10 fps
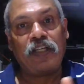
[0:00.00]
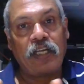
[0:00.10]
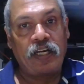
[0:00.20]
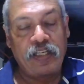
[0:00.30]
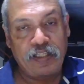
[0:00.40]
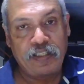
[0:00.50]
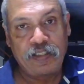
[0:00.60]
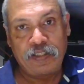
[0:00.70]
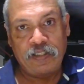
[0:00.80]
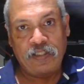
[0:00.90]
get.
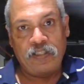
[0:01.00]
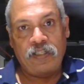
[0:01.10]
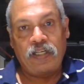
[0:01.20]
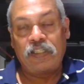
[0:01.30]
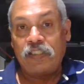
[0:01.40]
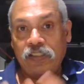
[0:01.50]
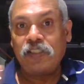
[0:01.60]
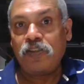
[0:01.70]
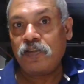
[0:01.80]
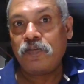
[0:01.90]
And this
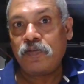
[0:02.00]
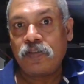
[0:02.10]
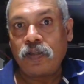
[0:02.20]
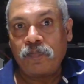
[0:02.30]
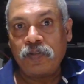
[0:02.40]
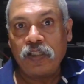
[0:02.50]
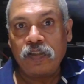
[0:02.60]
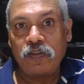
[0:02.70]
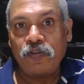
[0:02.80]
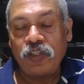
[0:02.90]
is something
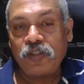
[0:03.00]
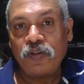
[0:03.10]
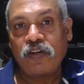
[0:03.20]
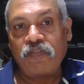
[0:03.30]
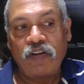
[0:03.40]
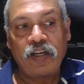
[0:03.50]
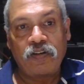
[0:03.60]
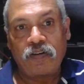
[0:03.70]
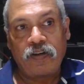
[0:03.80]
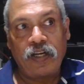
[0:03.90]
you need to reflect
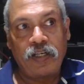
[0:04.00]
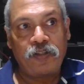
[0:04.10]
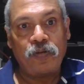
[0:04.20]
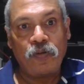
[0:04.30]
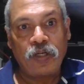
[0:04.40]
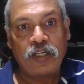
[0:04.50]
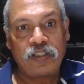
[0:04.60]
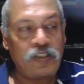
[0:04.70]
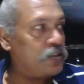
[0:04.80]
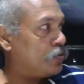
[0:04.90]
on, right? You look at this